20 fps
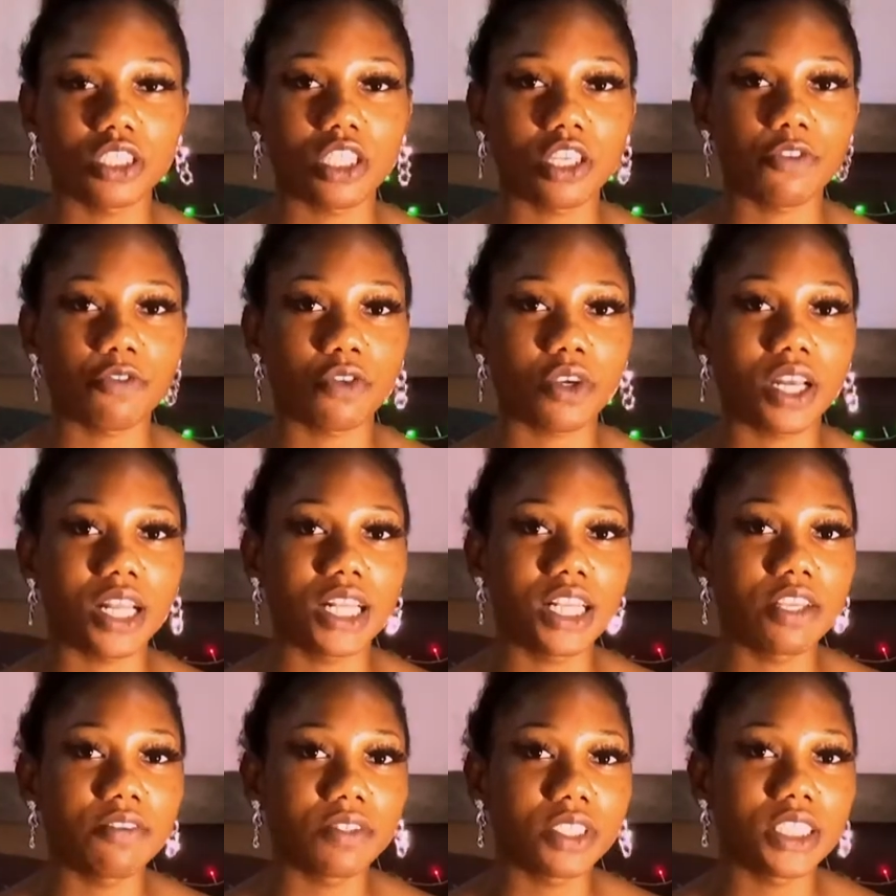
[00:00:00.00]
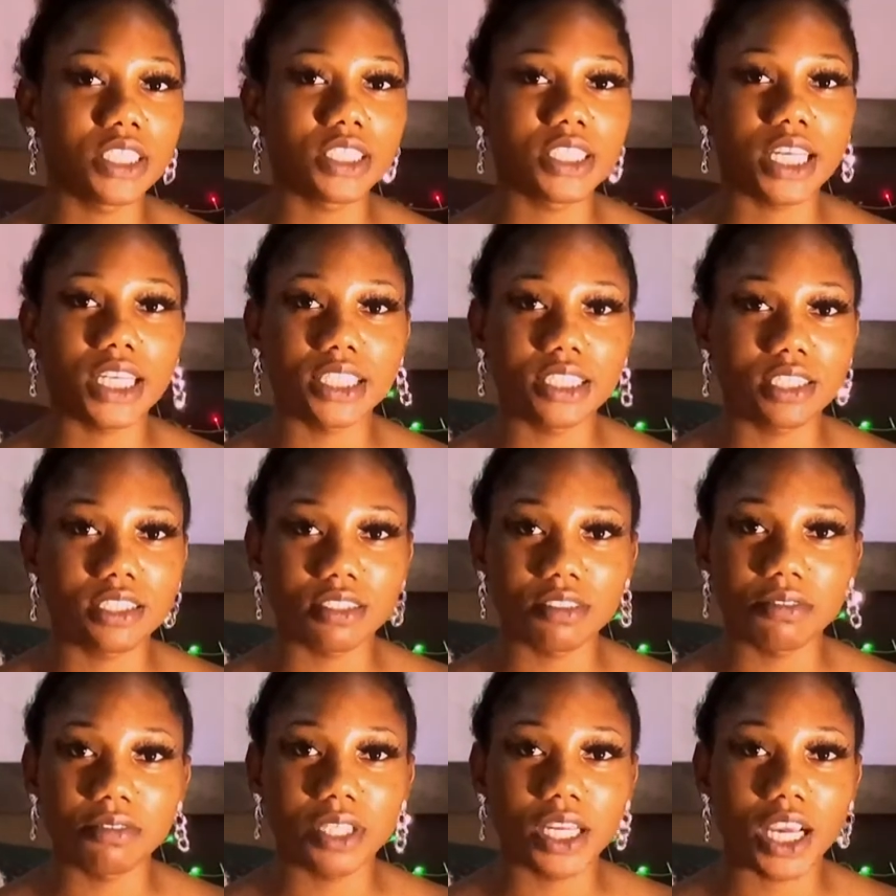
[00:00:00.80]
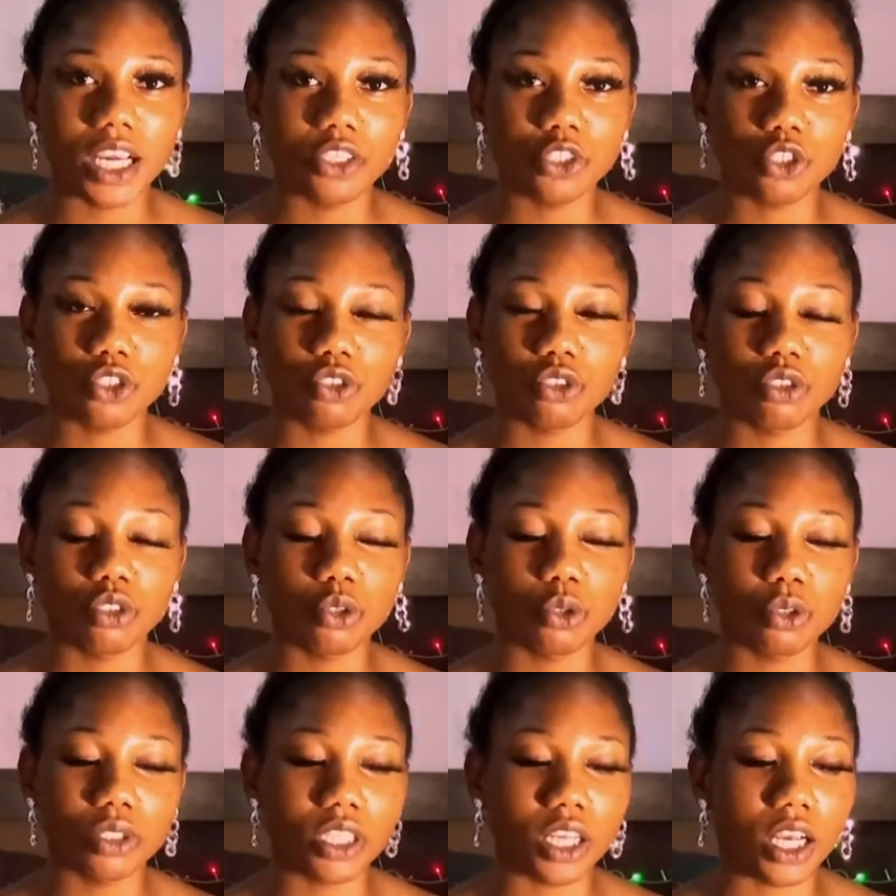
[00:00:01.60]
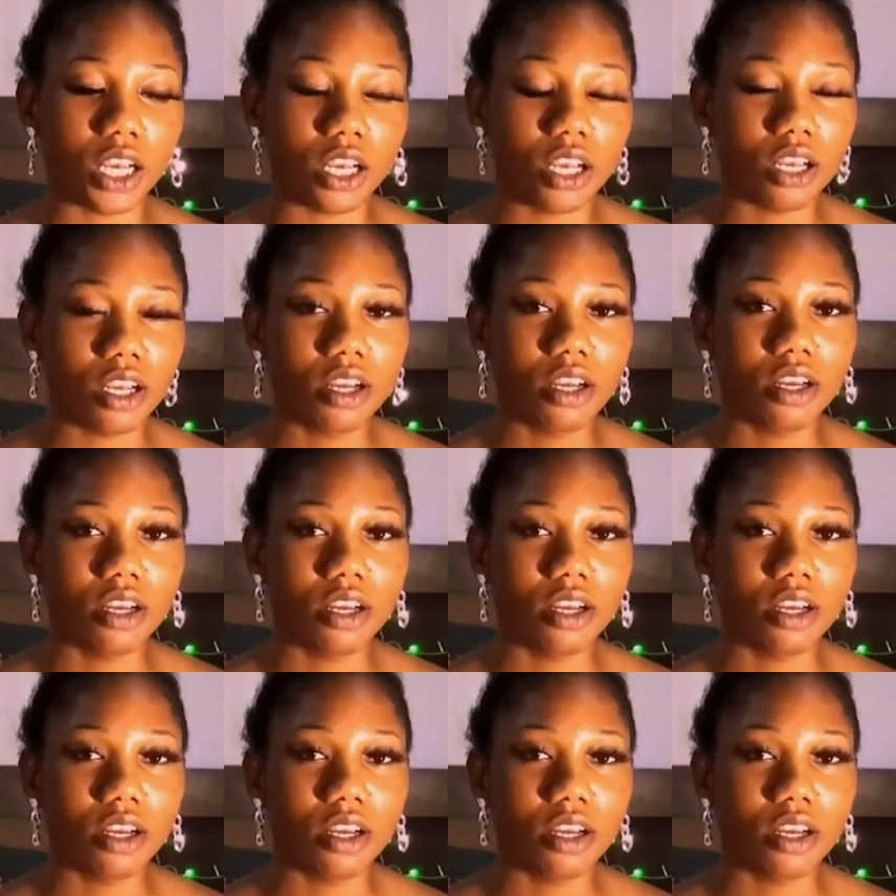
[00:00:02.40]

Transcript: If you are living in Nigeria, you should know that